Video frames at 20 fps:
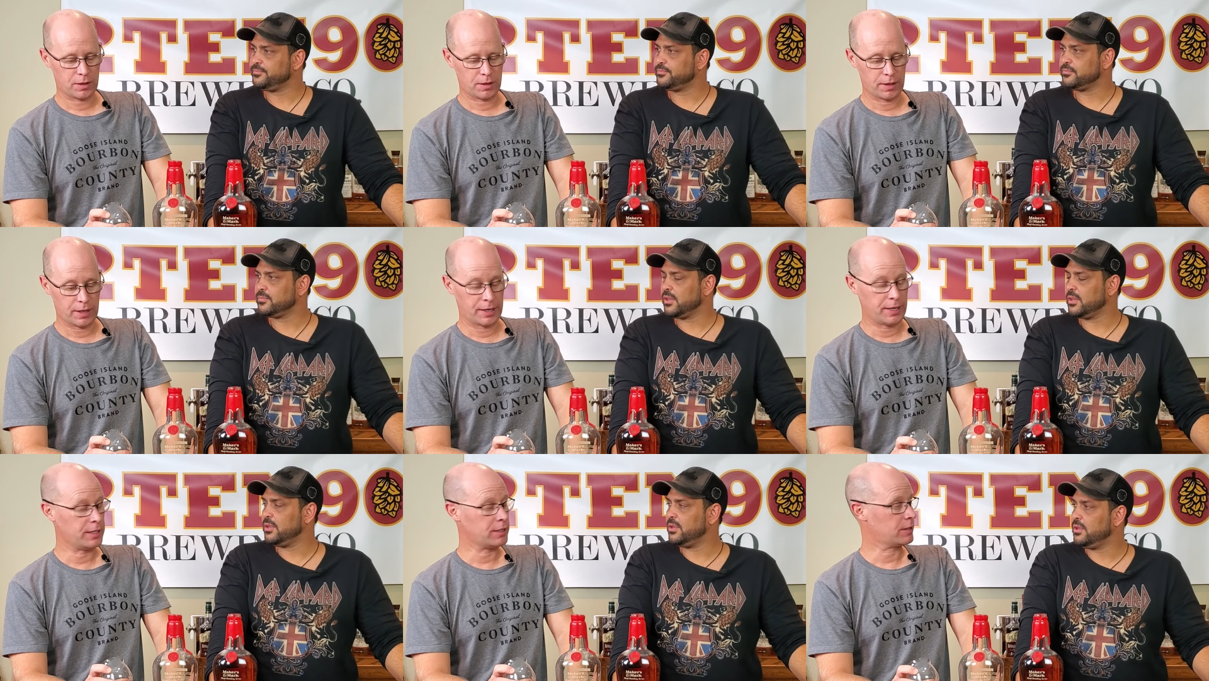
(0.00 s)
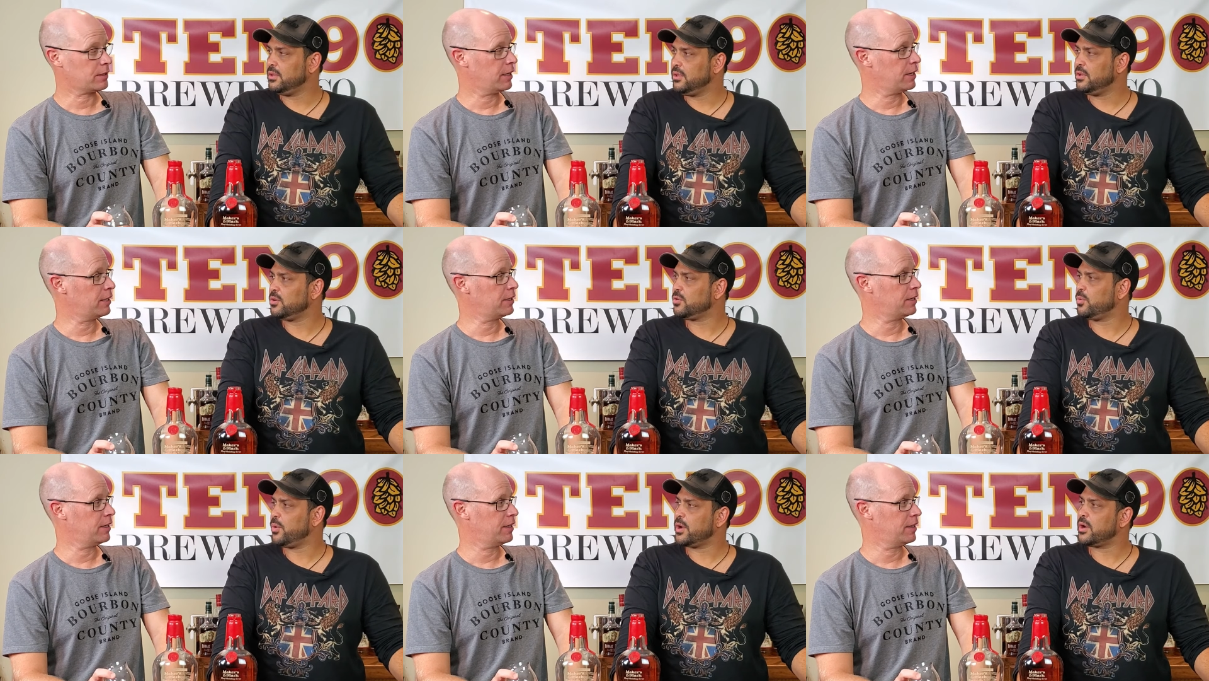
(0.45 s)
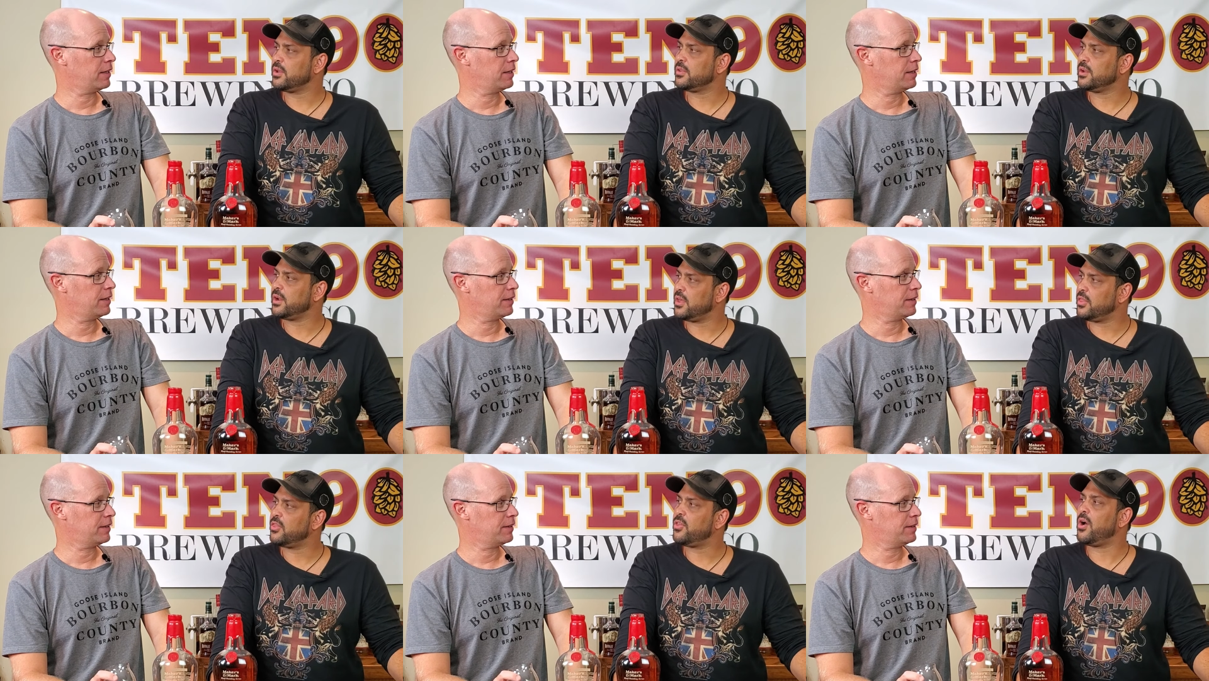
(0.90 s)
Speaker 1: it is a little it, quicker
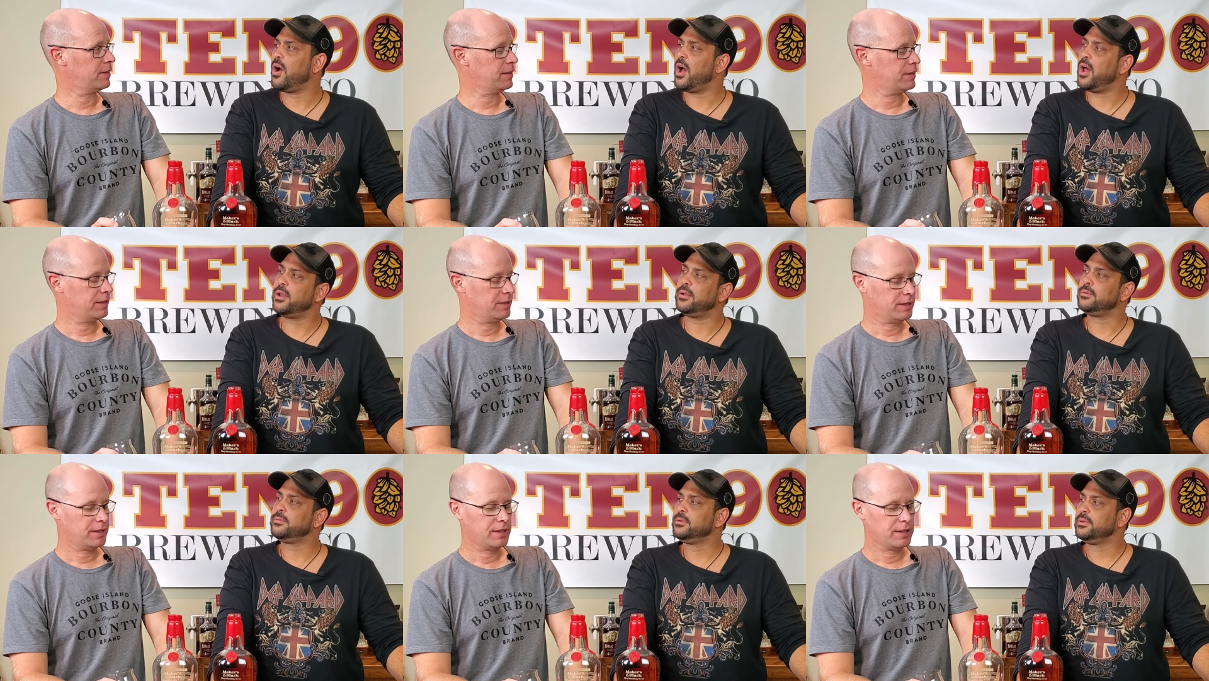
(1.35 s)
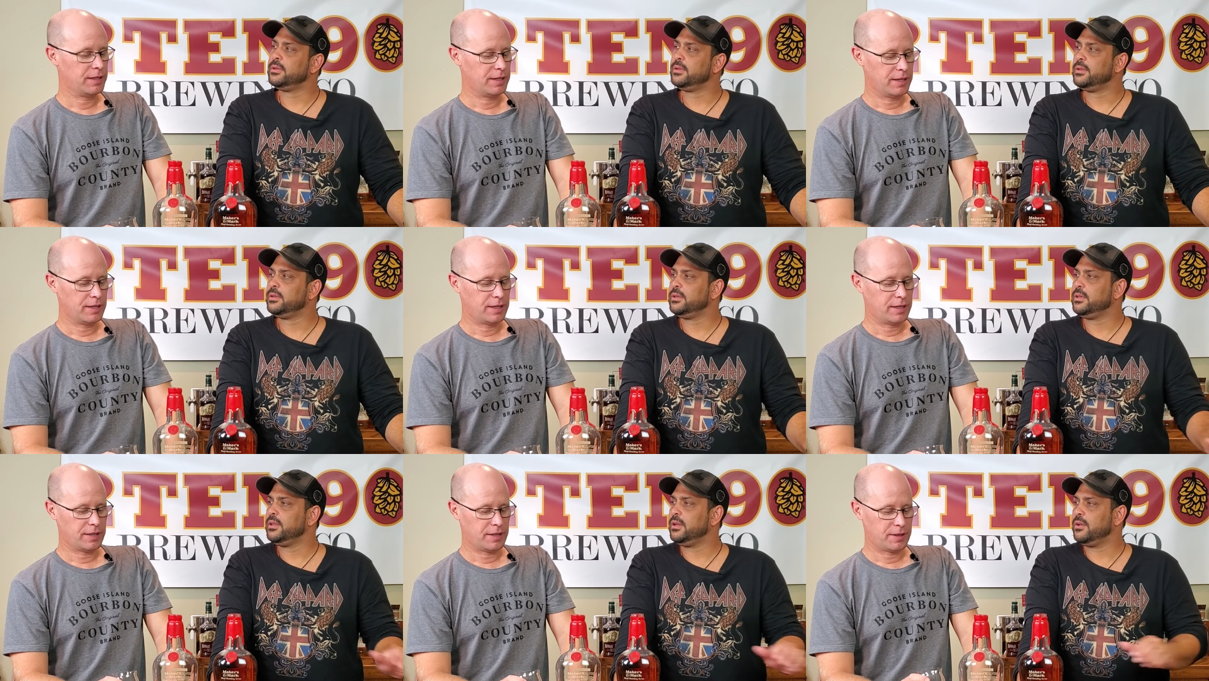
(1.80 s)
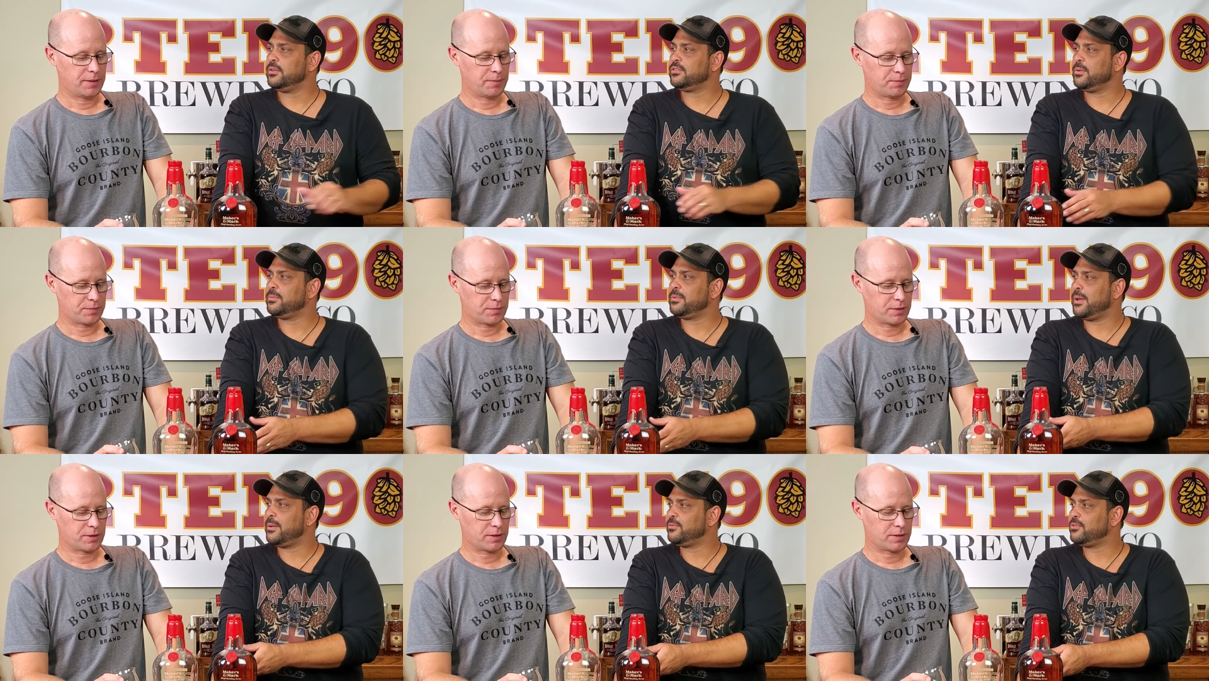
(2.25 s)
than I thought. You know,
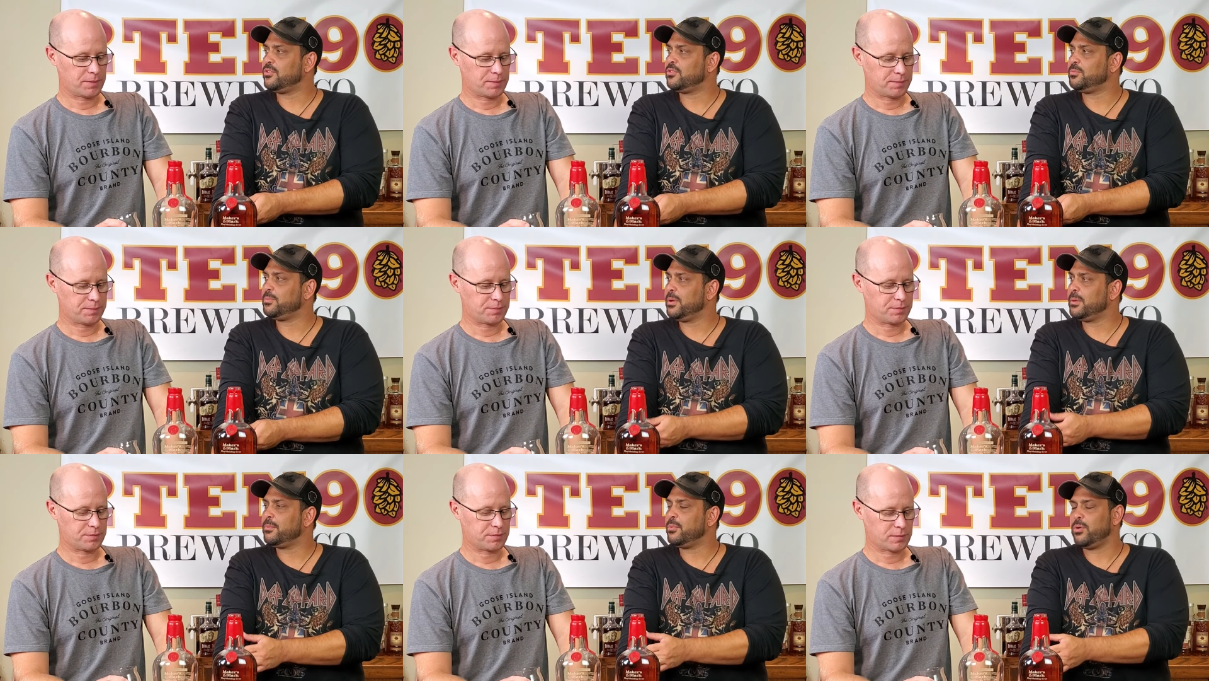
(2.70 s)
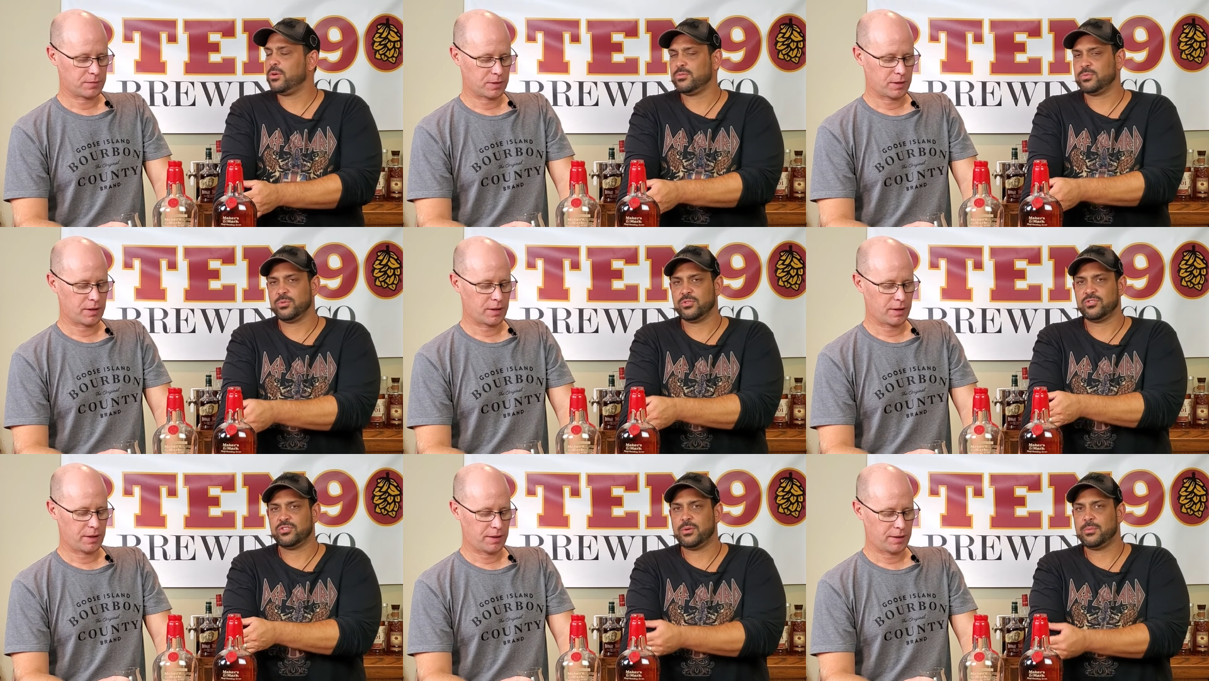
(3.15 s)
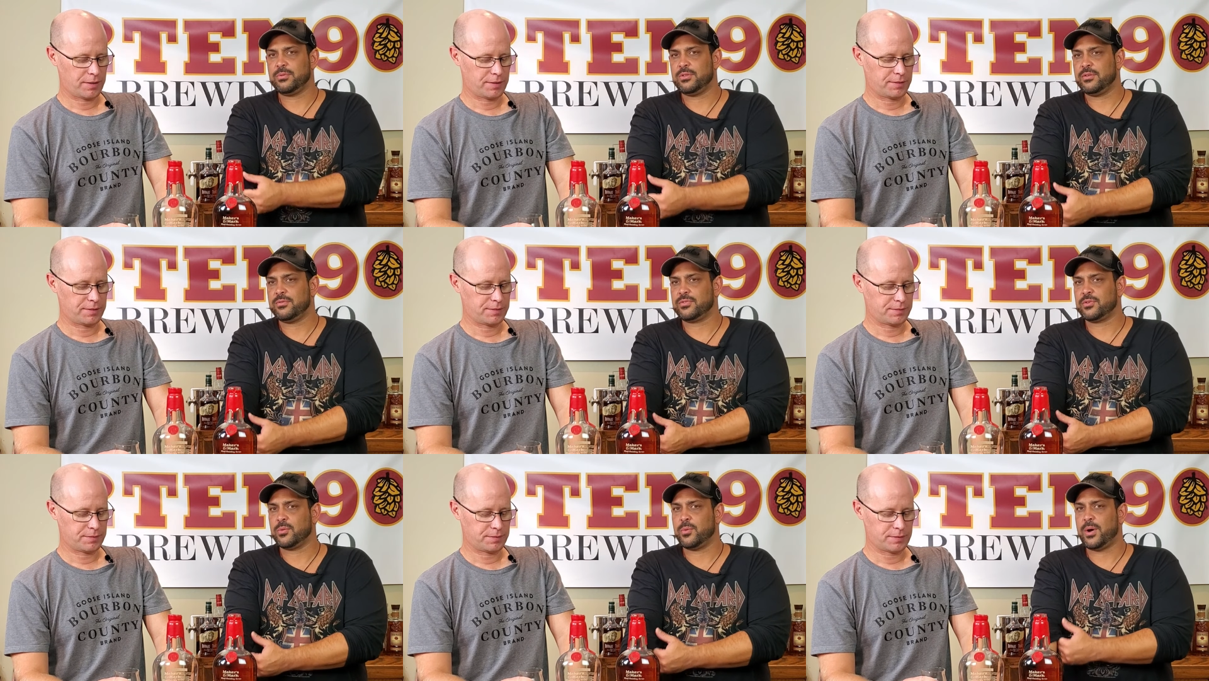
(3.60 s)
sometimes those big boys will sit with
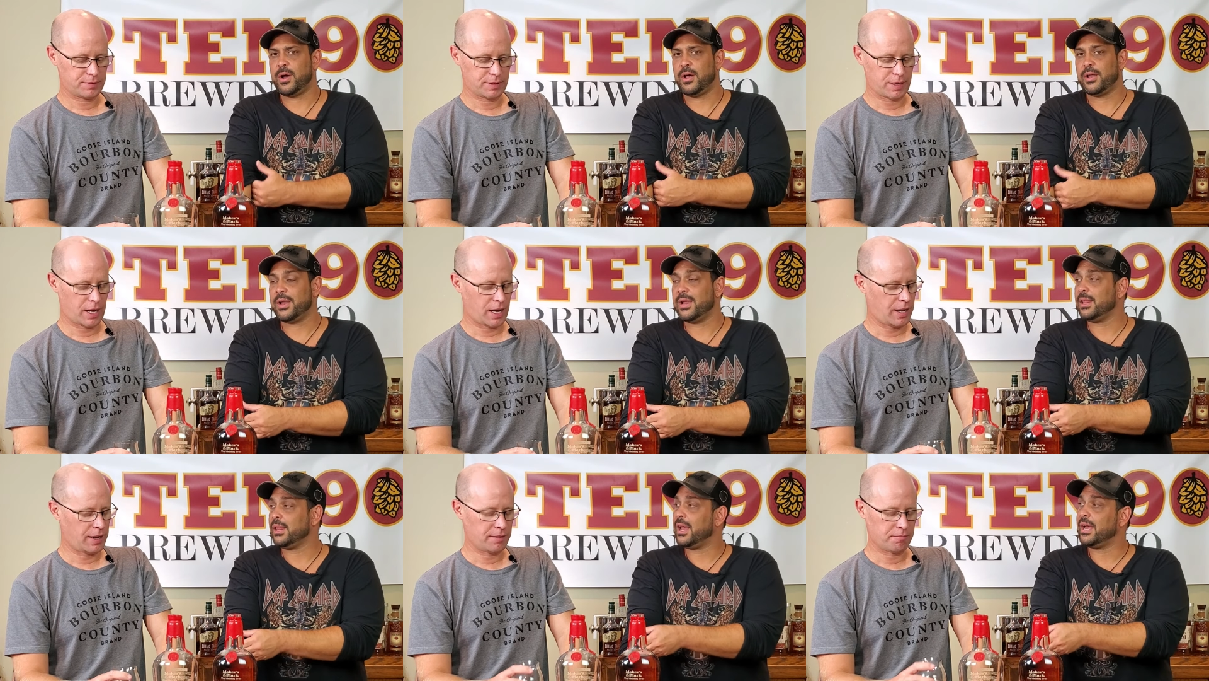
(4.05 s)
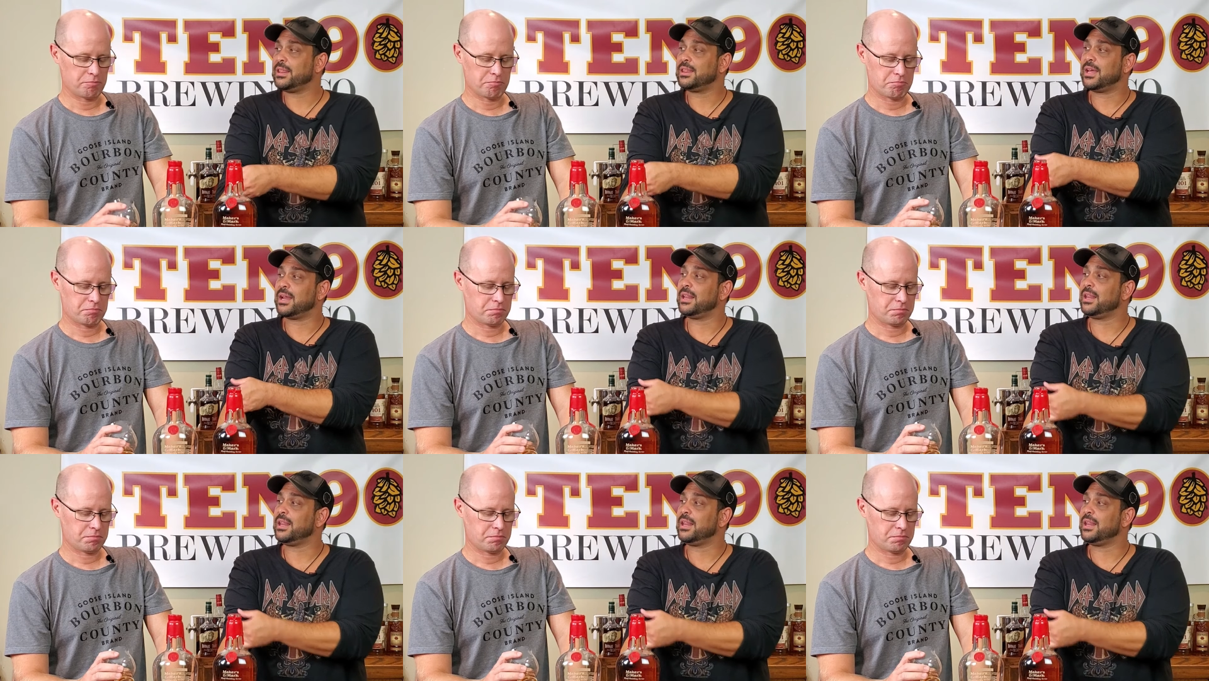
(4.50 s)
you for a while, and I like that.